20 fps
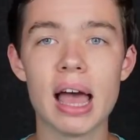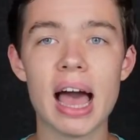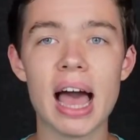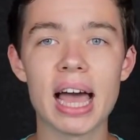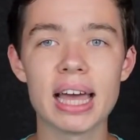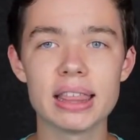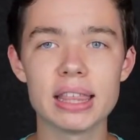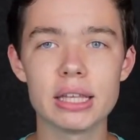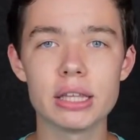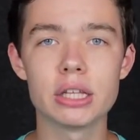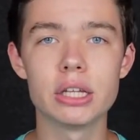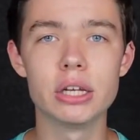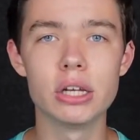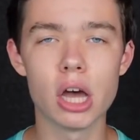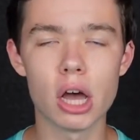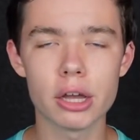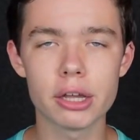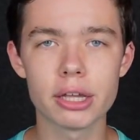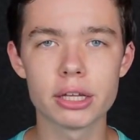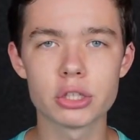I think the
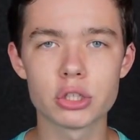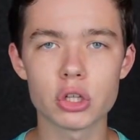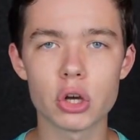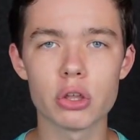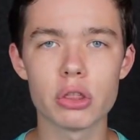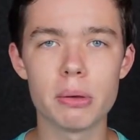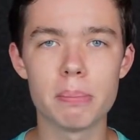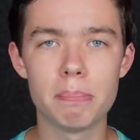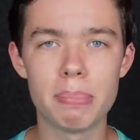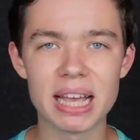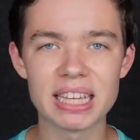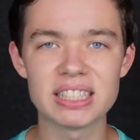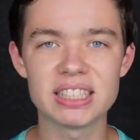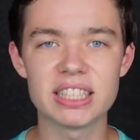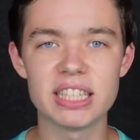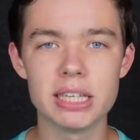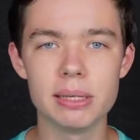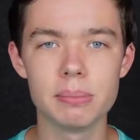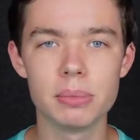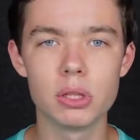Nuggets are the best
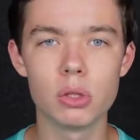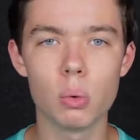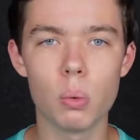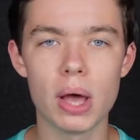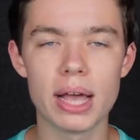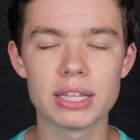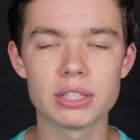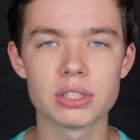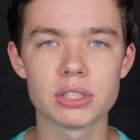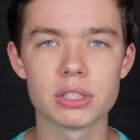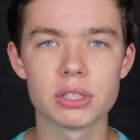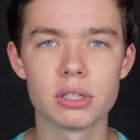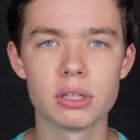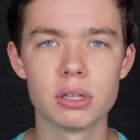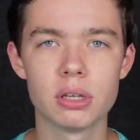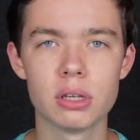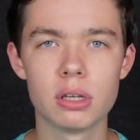team in the West.